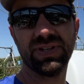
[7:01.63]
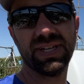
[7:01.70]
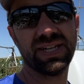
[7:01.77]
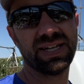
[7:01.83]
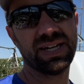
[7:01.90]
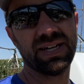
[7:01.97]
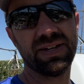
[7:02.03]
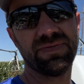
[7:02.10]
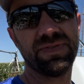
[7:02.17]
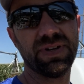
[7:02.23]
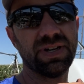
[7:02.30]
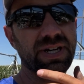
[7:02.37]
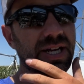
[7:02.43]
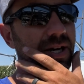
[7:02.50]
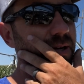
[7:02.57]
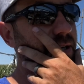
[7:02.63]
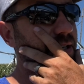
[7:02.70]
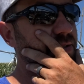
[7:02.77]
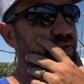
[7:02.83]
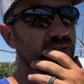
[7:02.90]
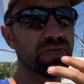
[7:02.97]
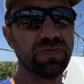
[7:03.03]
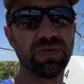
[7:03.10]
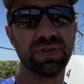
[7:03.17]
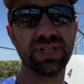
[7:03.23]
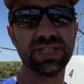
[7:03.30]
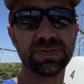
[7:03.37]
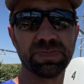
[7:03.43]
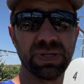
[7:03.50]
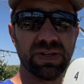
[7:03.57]
I think I got it figured out here. So for
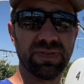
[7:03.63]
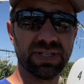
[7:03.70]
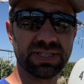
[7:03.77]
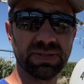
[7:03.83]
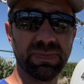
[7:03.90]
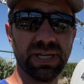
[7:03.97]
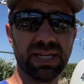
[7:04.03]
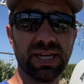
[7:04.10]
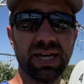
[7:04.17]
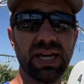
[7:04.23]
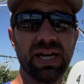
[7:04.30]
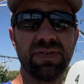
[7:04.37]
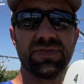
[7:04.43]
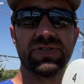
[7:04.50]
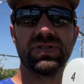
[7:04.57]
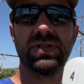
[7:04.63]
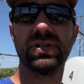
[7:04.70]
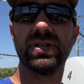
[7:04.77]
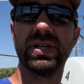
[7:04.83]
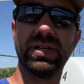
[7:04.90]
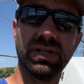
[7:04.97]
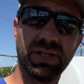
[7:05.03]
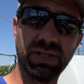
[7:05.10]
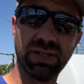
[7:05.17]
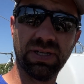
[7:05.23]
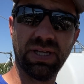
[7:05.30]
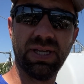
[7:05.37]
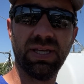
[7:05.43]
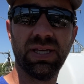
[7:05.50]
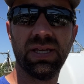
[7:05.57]
this pivot to make a half turn here,
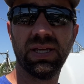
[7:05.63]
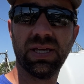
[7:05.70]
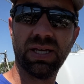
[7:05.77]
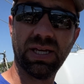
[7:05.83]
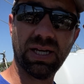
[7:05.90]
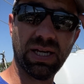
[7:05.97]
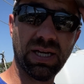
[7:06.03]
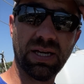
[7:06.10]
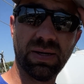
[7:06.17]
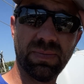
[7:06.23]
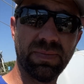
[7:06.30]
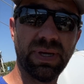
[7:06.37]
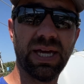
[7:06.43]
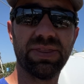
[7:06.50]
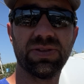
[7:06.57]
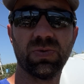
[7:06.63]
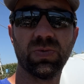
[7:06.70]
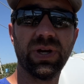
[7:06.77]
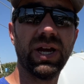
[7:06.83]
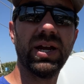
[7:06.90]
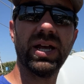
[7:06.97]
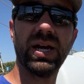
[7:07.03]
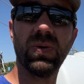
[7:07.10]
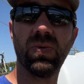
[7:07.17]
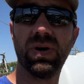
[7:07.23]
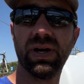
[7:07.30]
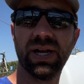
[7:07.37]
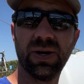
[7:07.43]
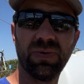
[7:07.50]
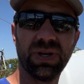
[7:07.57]
at the rate I
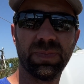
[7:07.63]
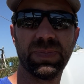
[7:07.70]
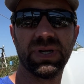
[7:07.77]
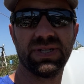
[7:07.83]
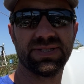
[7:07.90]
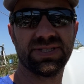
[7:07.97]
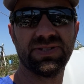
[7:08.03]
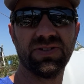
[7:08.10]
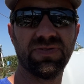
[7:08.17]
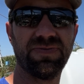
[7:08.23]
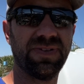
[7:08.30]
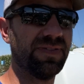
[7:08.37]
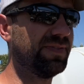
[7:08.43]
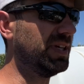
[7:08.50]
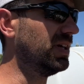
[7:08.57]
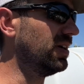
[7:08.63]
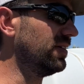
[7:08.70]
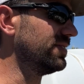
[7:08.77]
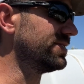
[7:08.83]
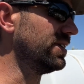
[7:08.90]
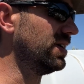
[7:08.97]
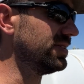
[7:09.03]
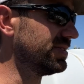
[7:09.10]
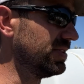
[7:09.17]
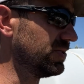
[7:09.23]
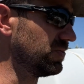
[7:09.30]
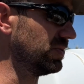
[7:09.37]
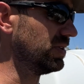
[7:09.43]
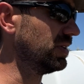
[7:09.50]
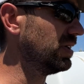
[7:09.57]
want to put it still 50 hundredths on, since
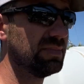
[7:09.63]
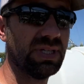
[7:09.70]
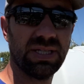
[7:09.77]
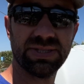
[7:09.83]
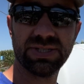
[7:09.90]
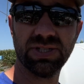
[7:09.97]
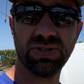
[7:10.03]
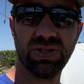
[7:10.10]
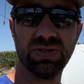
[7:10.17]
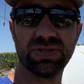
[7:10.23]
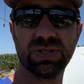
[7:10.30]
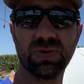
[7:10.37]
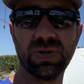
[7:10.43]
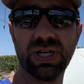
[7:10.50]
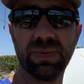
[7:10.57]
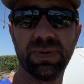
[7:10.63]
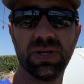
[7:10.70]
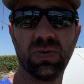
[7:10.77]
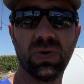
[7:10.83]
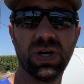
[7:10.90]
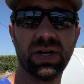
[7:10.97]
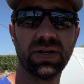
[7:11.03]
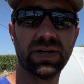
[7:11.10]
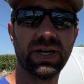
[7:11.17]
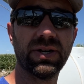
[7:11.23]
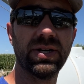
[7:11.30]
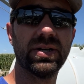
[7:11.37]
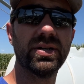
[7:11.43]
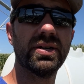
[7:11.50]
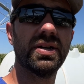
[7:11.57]
we're still using quite a bit of water out
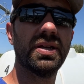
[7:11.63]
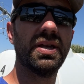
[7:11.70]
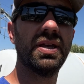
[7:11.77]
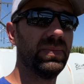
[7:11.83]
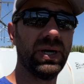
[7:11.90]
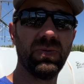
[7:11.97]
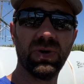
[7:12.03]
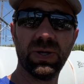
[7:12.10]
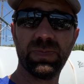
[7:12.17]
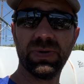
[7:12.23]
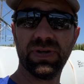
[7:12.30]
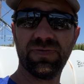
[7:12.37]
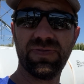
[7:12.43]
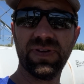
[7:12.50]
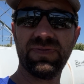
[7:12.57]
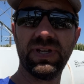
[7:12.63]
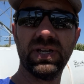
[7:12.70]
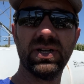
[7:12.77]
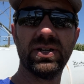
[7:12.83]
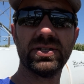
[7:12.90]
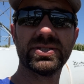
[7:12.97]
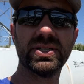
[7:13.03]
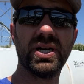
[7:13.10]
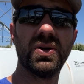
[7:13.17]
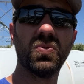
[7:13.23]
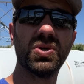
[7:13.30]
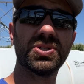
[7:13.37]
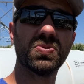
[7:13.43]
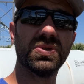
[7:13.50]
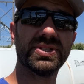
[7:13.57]
here. I want to put 50 hundredths on,
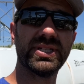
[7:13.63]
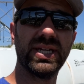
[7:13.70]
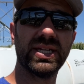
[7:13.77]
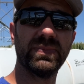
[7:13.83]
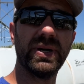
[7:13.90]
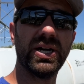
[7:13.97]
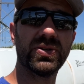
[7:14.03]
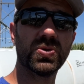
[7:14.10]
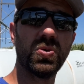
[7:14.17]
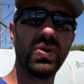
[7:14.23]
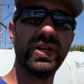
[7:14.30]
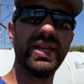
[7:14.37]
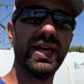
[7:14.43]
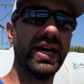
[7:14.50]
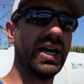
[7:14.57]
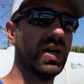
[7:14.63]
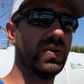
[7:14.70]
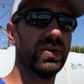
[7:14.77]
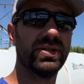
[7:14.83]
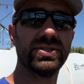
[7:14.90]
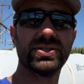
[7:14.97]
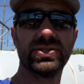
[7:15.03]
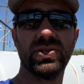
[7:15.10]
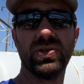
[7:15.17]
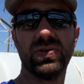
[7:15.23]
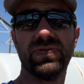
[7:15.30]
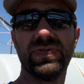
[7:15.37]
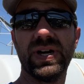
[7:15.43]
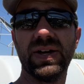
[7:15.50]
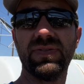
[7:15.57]
which will take about 20 hours. So
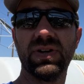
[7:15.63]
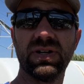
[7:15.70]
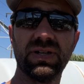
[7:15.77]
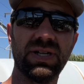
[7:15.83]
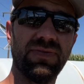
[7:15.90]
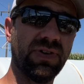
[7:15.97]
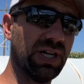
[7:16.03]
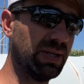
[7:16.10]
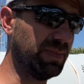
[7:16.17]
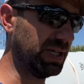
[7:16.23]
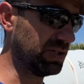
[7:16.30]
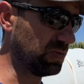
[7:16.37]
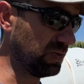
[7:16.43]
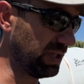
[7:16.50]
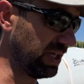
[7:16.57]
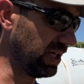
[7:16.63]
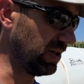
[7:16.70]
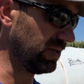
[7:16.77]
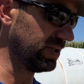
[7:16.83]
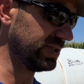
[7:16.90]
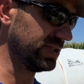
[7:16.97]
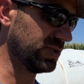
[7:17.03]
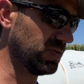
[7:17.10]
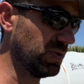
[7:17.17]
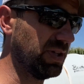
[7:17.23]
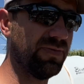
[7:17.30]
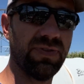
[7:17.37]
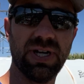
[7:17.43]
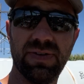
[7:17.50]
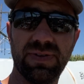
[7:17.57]
500 divided by 20 hours is
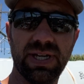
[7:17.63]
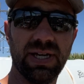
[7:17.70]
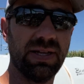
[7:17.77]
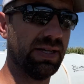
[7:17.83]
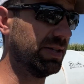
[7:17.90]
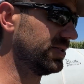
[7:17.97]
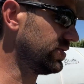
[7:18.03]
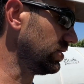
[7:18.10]
25 gallons.